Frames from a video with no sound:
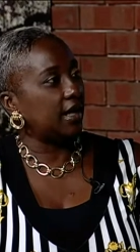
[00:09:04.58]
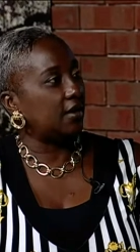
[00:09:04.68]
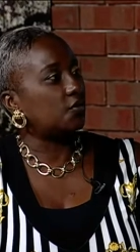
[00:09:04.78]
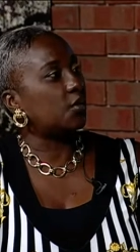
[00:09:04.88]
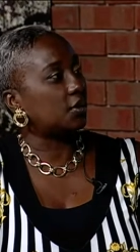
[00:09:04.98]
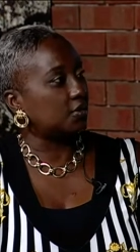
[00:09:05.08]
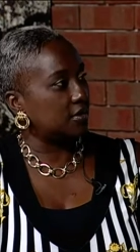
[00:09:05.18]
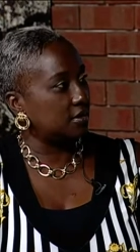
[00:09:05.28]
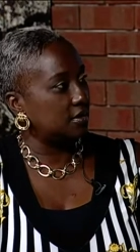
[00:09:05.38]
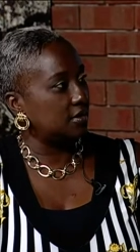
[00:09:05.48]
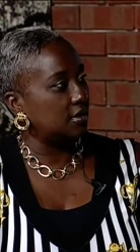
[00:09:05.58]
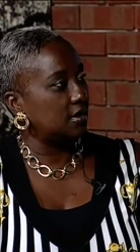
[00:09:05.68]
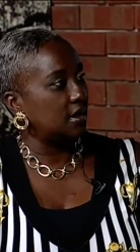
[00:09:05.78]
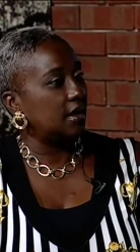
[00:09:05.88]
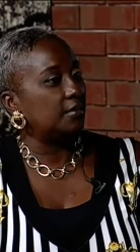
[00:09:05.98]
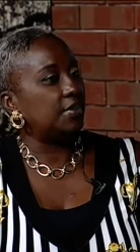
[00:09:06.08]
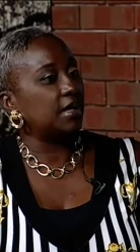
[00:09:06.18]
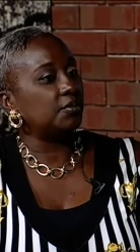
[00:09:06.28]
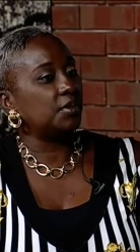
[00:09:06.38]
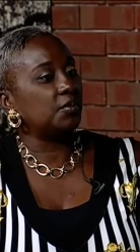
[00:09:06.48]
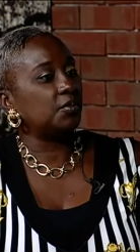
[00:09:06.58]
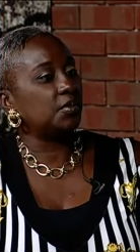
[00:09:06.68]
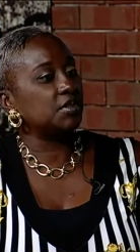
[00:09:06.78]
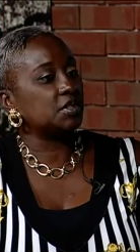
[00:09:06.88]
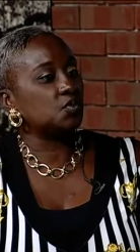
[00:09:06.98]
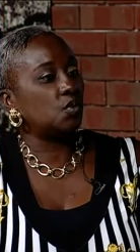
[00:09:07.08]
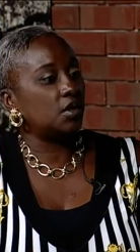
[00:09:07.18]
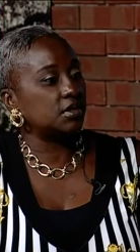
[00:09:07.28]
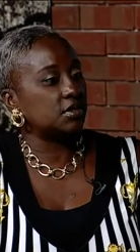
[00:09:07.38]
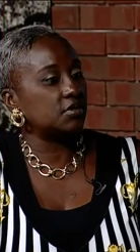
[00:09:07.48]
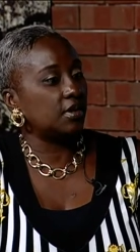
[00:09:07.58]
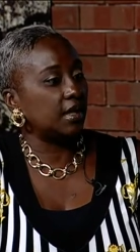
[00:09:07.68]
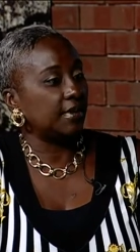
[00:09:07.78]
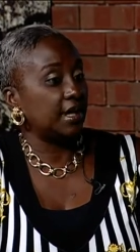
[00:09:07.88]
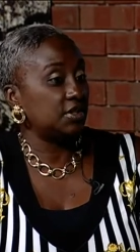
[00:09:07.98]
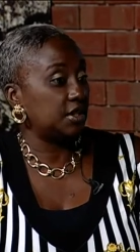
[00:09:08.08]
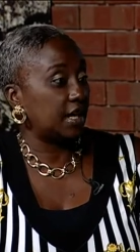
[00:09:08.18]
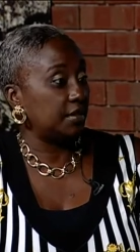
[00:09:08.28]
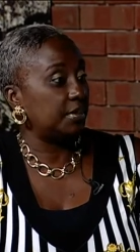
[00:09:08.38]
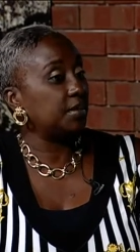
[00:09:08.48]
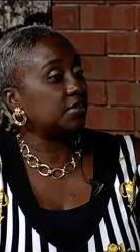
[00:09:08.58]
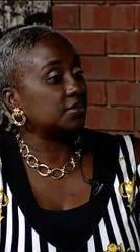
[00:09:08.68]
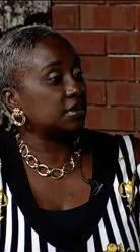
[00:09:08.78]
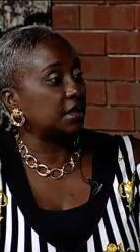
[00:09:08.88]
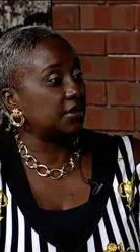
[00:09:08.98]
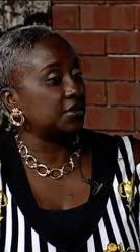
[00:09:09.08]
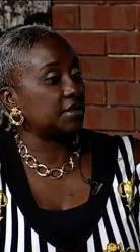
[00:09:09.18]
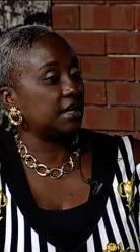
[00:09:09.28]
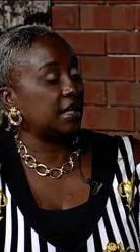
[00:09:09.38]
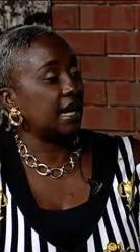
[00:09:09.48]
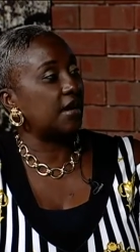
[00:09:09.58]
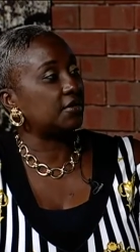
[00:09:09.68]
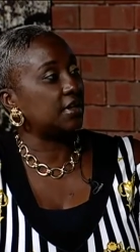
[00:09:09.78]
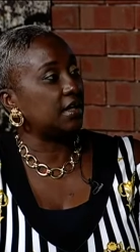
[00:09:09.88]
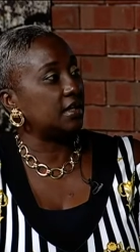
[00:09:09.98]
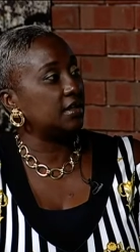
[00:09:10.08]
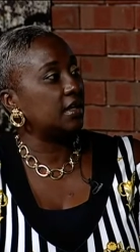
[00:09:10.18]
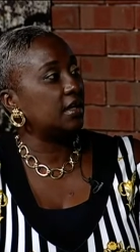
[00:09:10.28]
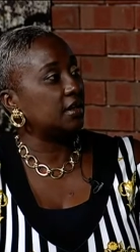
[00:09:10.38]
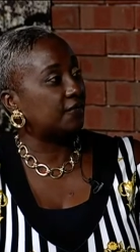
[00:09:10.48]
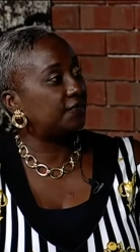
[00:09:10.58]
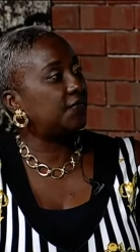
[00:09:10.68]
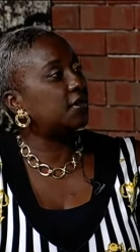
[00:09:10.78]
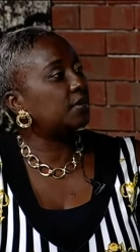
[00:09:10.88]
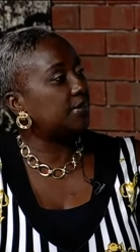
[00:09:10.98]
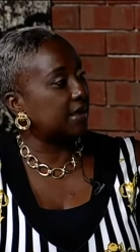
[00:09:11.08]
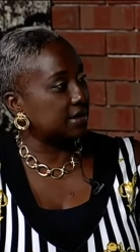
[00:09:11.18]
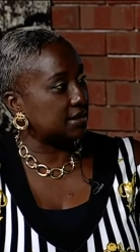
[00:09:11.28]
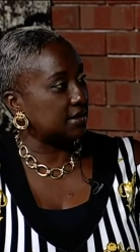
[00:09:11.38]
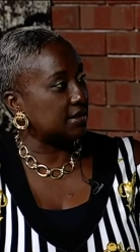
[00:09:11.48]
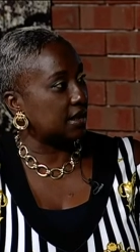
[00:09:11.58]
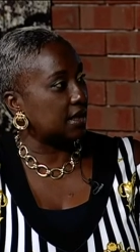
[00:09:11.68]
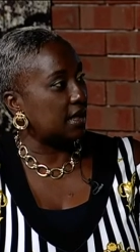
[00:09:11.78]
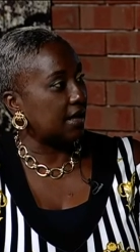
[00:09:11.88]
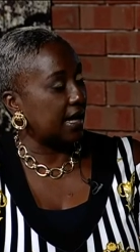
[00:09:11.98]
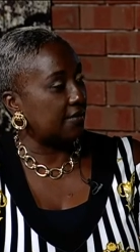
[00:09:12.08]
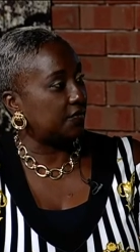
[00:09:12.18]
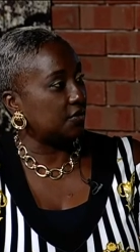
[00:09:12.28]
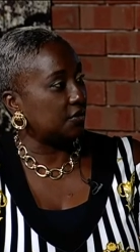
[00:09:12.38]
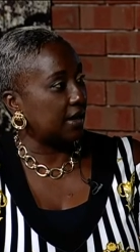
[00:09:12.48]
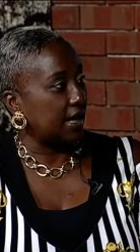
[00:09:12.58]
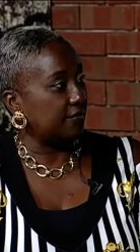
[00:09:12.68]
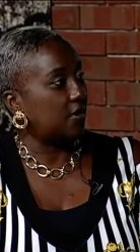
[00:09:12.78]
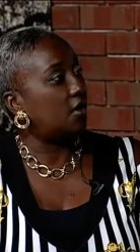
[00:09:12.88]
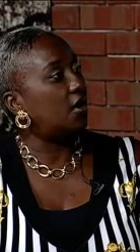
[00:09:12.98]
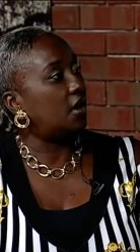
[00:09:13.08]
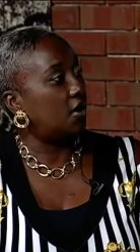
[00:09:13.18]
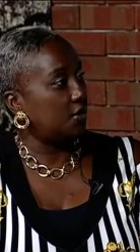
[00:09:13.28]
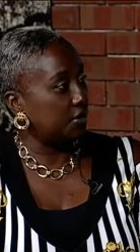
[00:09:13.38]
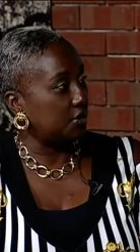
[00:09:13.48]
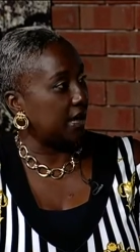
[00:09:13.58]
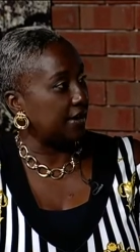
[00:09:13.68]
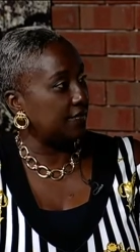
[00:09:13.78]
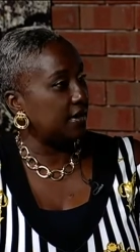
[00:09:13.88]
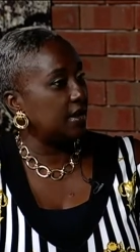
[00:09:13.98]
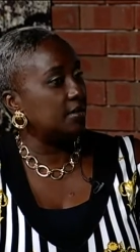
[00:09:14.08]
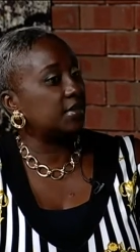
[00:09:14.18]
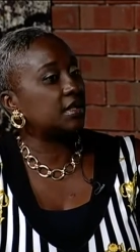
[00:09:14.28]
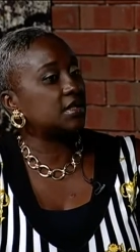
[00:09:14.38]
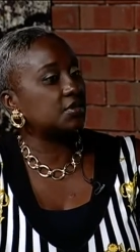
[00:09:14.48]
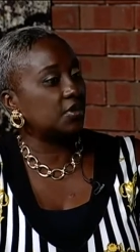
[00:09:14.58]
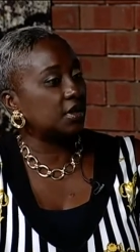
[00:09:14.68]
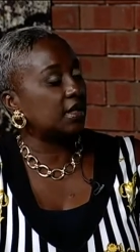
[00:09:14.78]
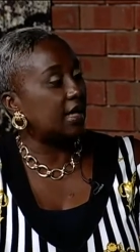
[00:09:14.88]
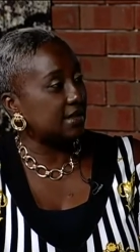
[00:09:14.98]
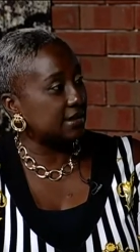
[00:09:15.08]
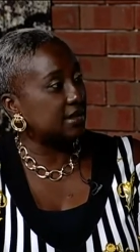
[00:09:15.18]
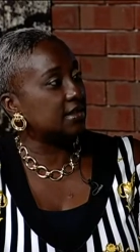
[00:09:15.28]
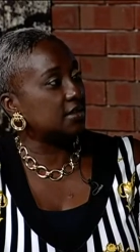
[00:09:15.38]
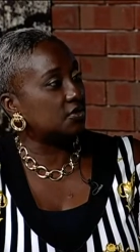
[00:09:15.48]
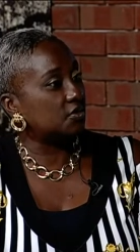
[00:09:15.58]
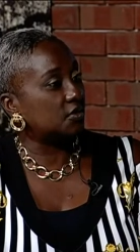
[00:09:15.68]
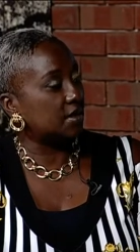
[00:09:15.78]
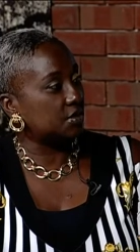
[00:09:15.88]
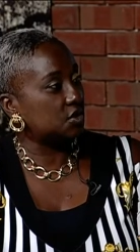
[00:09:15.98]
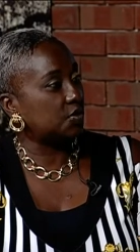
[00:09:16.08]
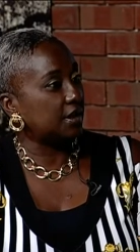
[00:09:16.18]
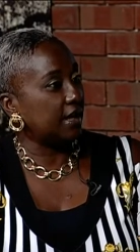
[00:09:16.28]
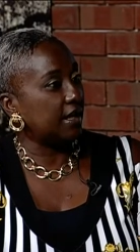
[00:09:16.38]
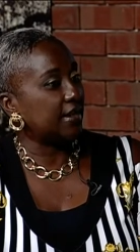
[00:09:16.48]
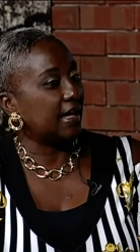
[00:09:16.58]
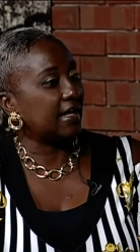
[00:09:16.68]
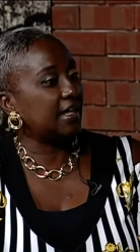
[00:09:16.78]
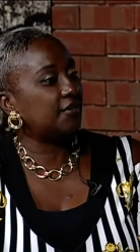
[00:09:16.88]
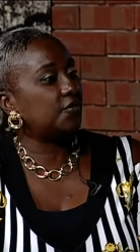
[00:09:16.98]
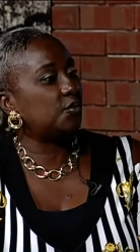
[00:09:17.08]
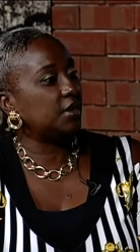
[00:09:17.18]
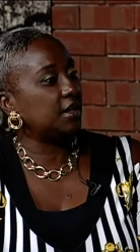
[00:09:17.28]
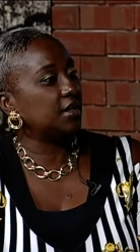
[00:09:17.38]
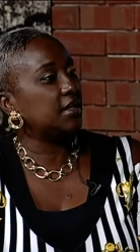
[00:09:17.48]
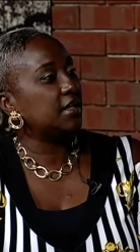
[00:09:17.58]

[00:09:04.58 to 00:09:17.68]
of work, but we we just want to help educate people to understand how to get the full blessings that God have for your life on your life. Because the Word of God says in Deuteronomy 28 that if we